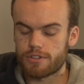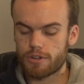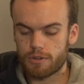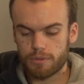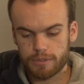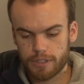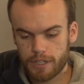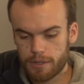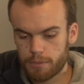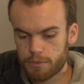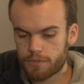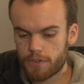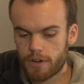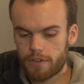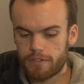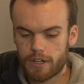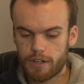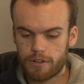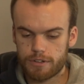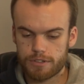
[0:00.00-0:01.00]
So yeah, it was
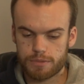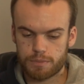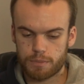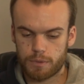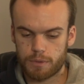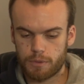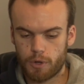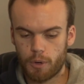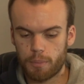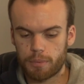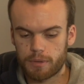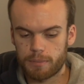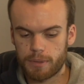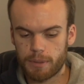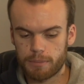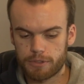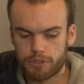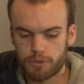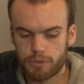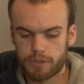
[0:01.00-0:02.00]
$5. We're hoping to be
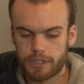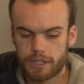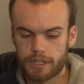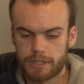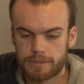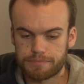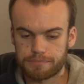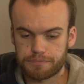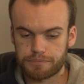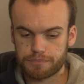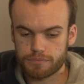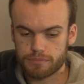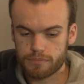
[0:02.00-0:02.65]
able to do it again.